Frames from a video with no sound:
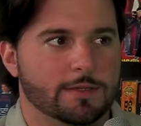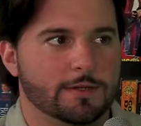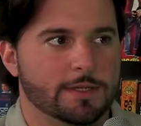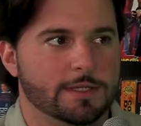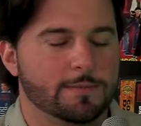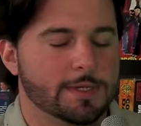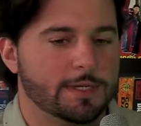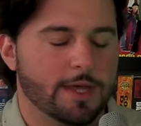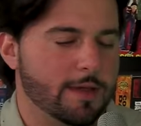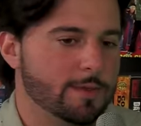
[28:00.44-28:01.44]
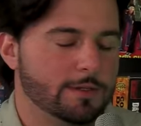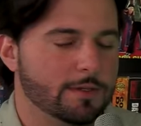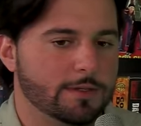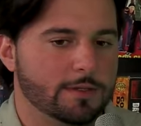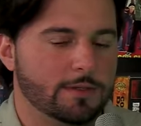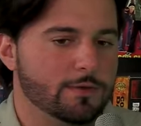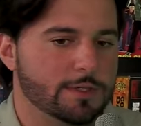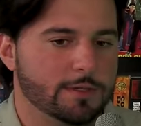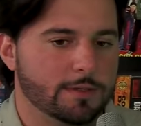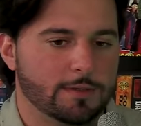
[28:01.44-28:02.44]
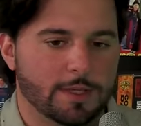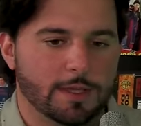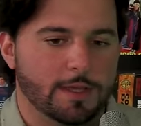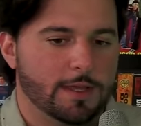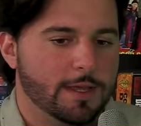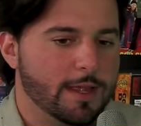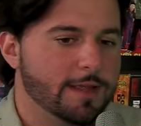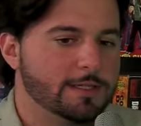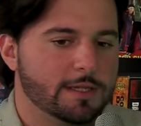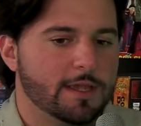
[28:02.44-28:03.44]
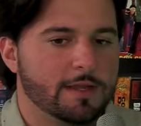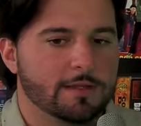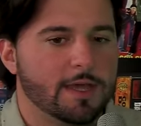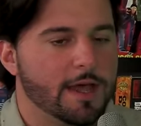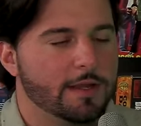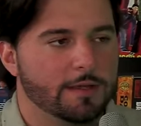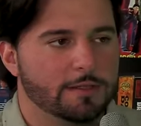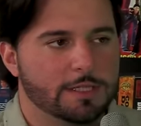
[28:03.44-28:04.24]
It's on the list. But yeah, I mean, using. It's getting kind of